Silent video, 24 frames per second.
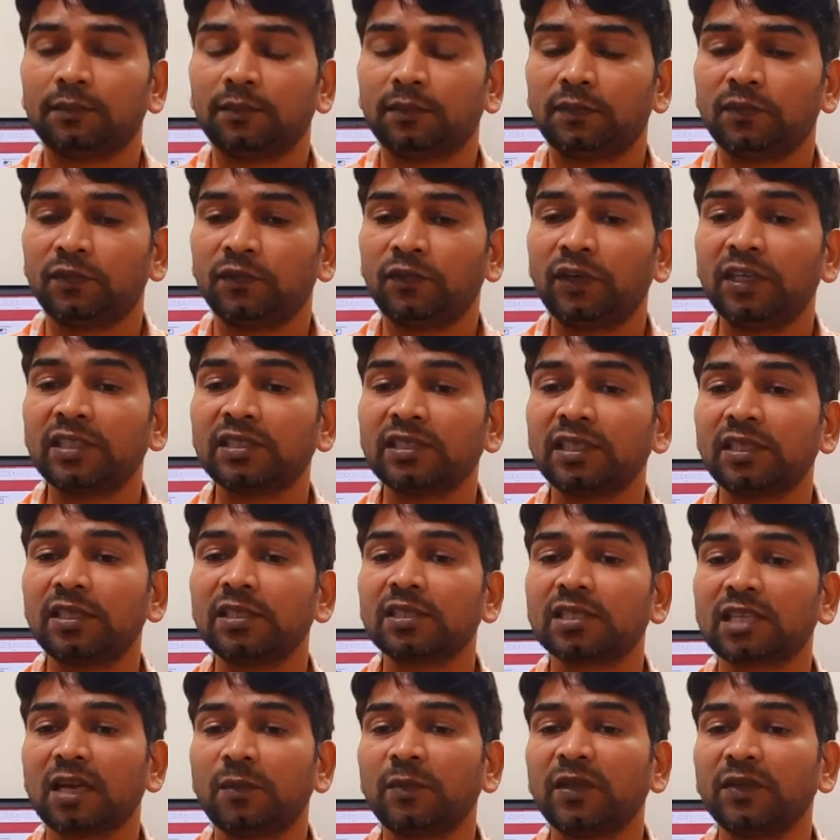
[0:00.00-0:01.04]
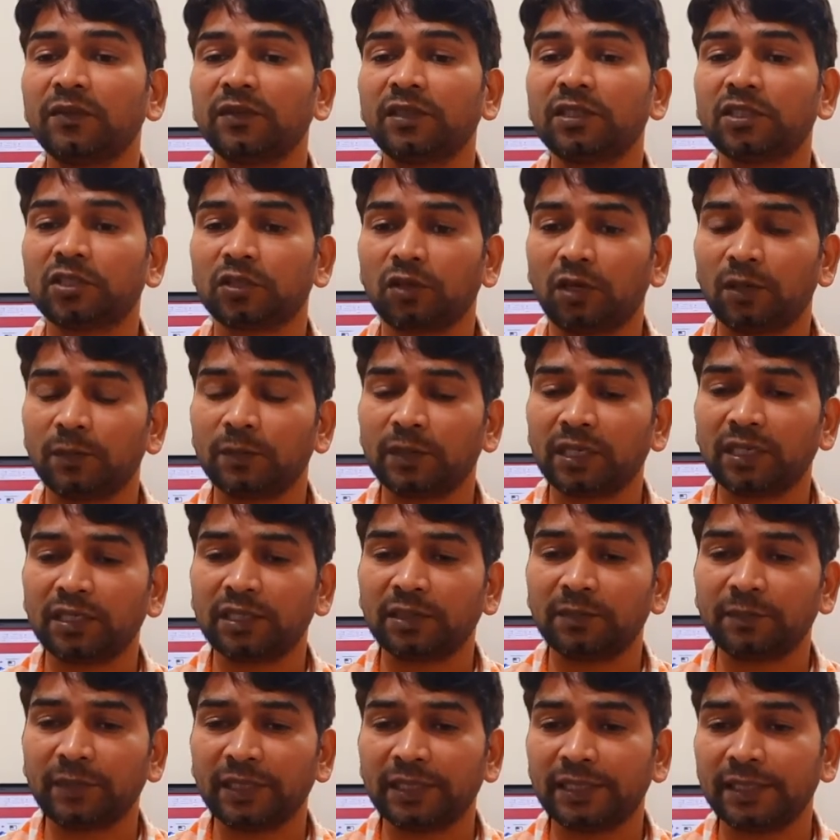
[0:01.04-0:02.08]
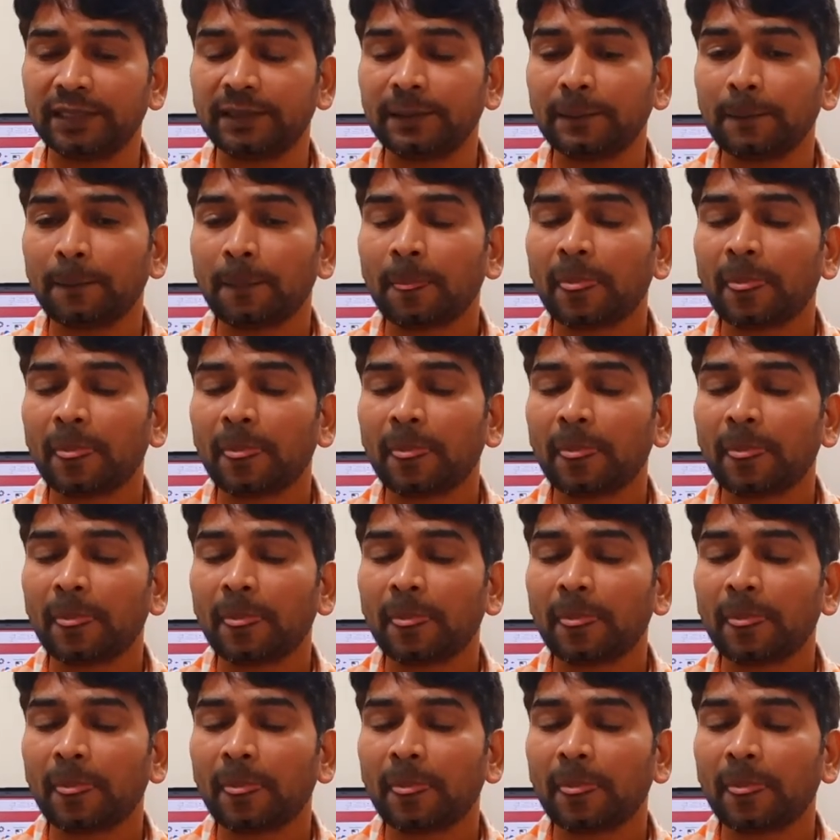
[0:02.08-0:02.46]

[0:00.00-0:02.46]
version is coming with Tomcat embedded.